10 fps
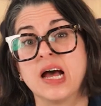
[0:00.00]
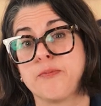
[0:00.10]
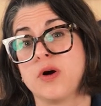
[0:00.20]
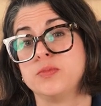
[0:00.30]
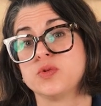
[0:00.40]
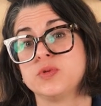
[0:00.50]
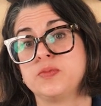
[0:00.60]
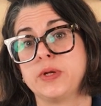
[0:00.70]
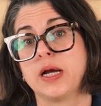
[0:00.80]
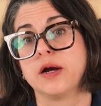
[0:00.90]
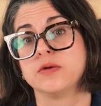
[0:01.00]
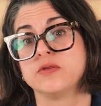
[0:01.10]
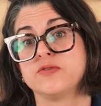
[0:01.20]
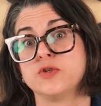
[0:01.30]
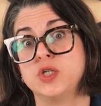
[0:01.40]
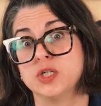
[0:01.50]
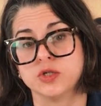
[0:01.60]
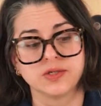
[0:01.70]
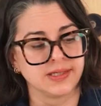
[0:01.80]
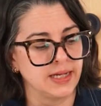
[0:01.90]
had problems with spitting irons for
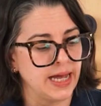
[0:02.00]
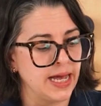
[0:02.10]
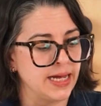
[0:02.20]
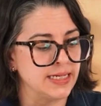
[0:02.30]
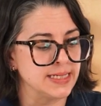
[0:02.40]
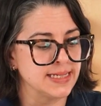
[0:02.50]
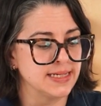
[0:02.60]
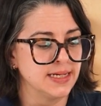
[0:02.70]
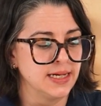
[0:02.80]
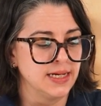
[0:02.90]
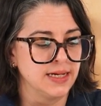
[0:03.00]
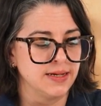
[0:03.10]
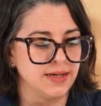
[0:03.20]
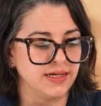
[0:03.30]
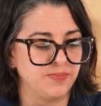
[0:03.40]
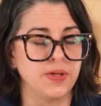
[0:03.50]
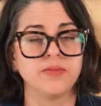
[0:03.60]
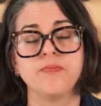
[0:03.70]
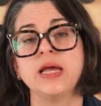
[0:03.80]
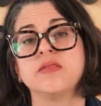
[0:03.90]
years. And it's
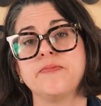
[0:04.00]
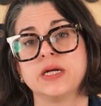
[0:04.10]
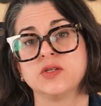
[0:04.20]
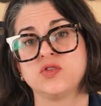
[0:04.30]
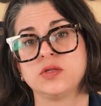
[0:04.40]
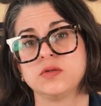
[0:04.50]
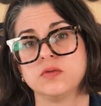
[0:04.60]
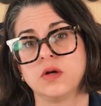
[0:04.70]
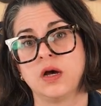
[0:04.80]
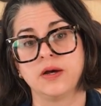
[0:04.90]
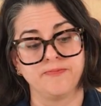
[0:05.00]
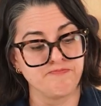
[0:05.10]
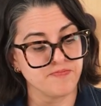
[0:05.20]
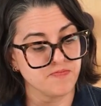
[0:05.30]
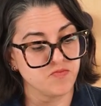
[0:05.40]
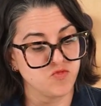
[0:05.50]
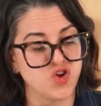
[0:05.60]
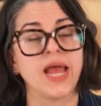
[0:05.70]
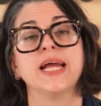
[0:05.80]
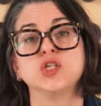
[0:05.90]
been made the biggest
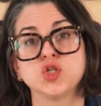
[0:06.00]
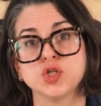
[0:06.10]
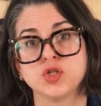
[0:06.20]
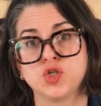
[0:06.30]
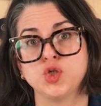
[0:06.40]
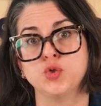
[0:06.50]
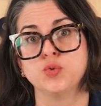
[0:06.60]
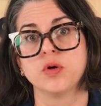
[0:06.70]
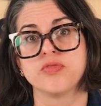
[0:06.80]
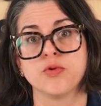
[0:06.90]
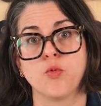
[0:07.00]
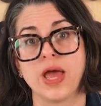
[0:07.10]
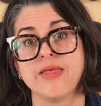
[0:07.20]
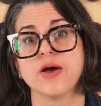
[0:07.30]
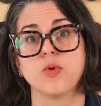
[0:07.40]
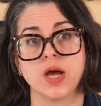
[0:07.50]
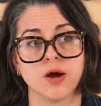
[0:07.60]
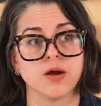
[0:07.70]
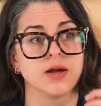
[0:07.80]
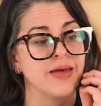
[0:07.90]
change to the way that we
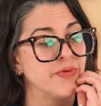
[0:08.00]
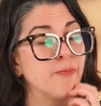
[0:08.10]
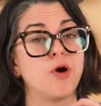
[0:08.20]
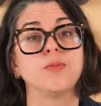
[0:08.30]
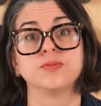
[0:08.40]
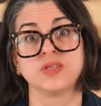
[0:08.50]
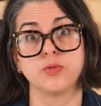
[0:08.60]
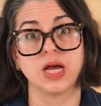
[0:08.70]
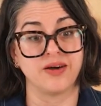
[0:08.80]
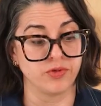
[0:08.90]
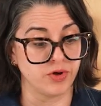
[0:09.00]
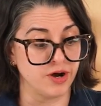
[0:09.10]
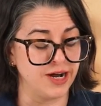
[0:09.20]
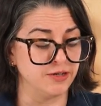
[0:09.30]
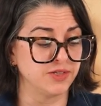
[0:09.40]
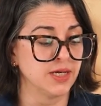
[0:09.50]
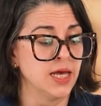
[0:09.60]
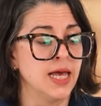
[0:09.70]
iron and the problems that we have with our irons.